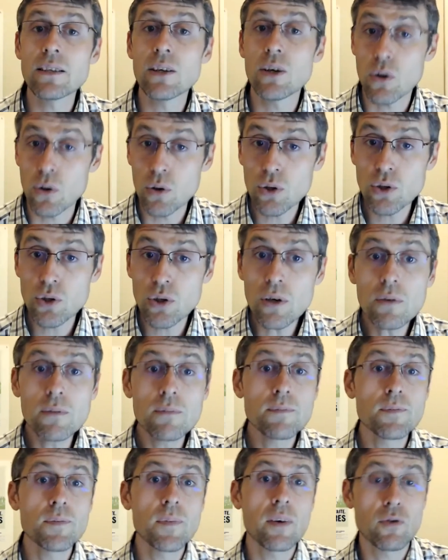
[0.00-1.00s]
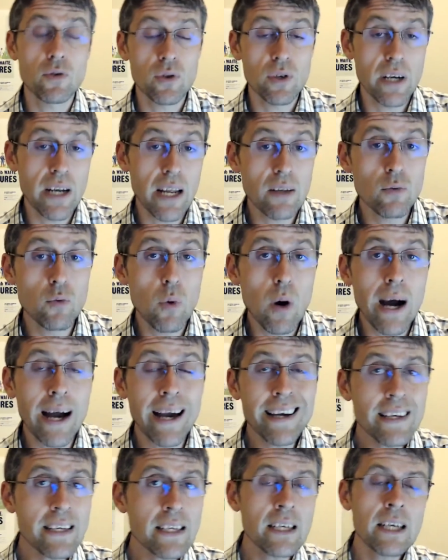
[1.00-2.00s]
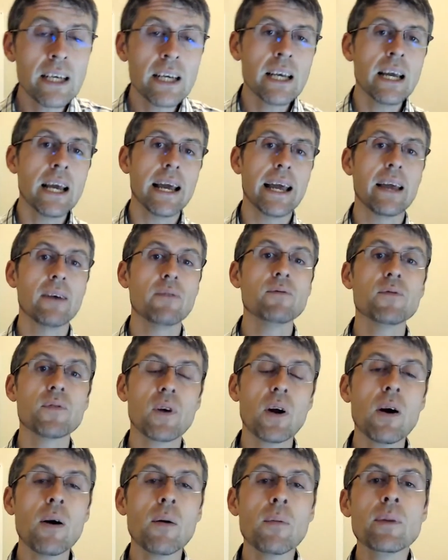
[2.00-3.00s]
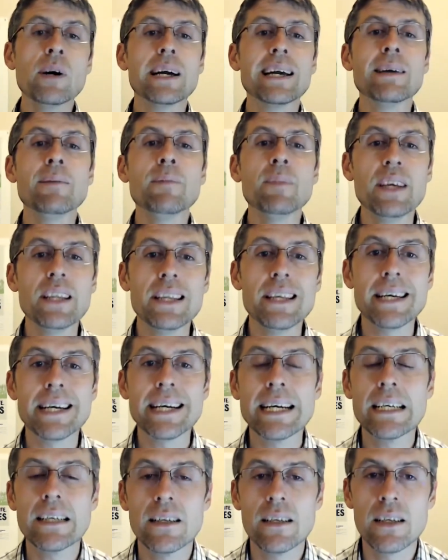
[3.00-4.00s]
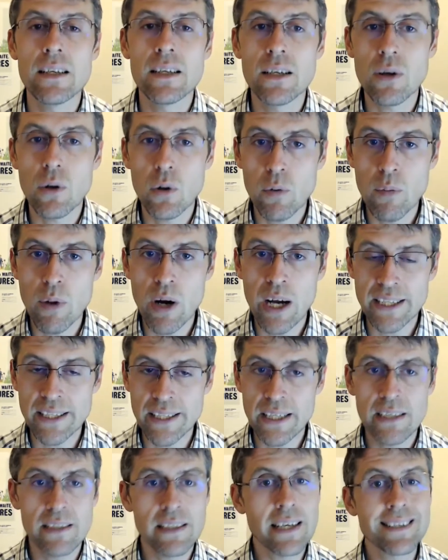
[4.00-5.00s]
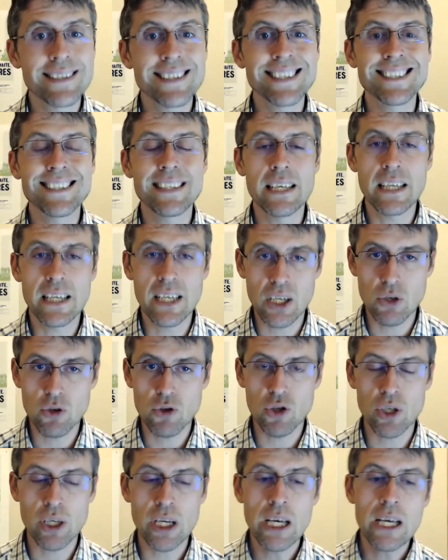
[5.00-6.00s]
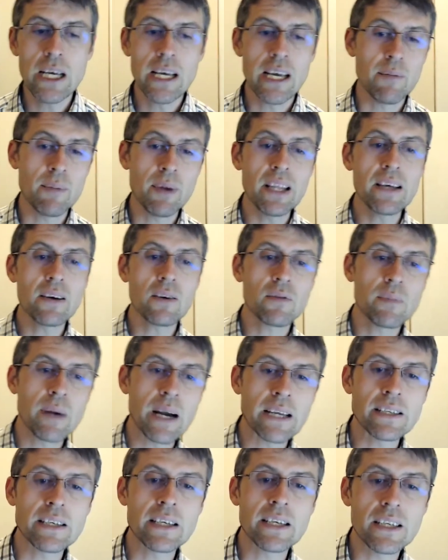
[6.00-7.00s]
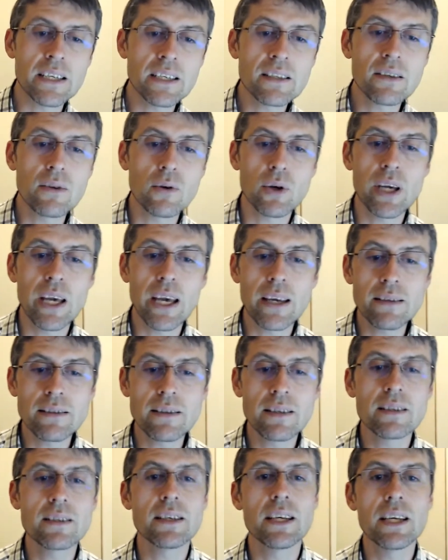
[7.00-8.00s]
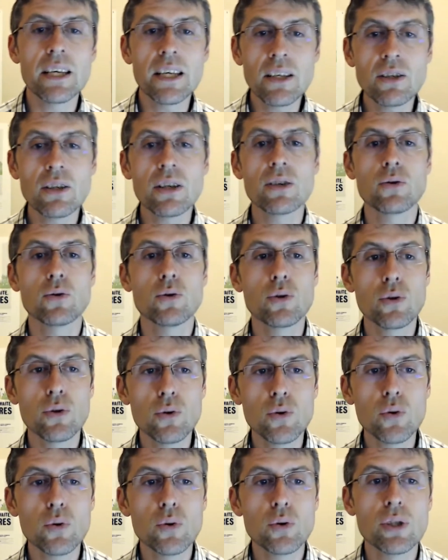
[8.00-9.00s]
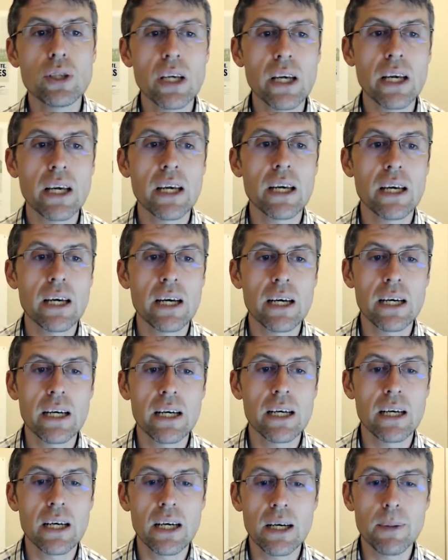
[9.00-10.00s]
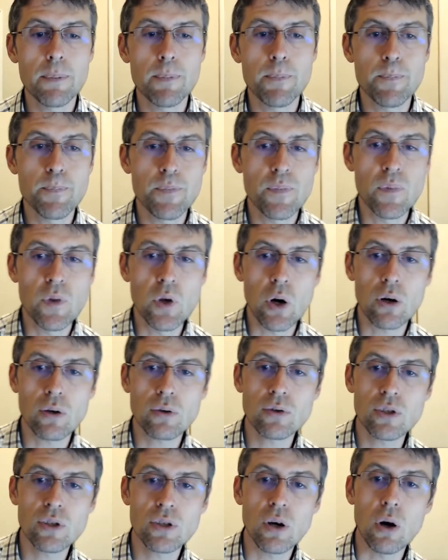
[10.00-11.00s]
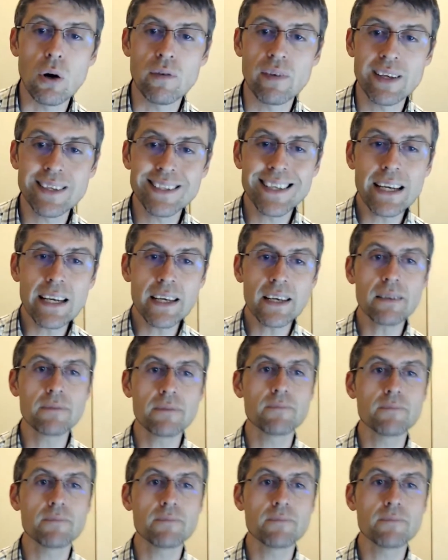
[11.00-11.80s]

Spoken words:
Rosso, so red wine, and from Emilia Romagna, that is the region. Emilia Romagna is located into the north of Italy.